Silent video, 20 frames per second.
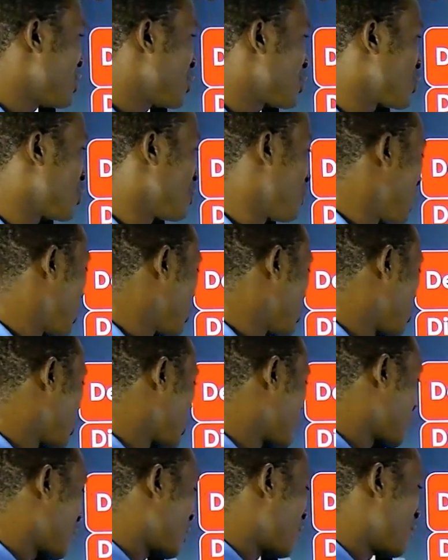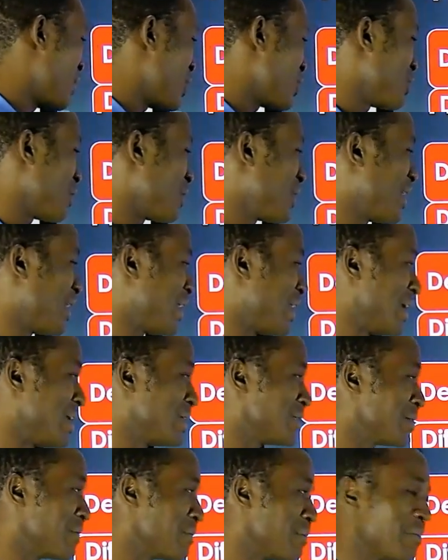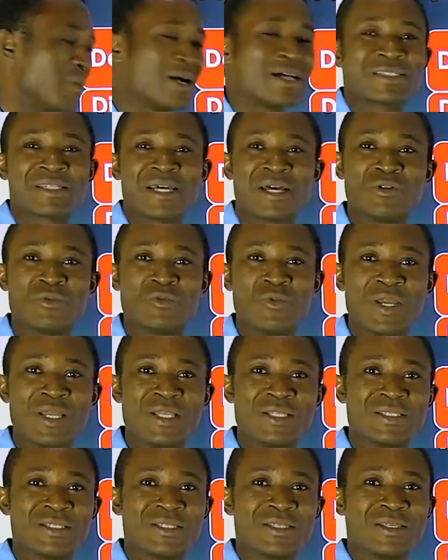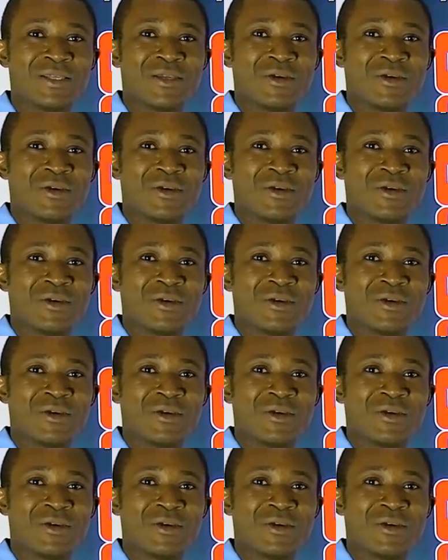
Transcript: instruments used for measuring length, mass, and weight.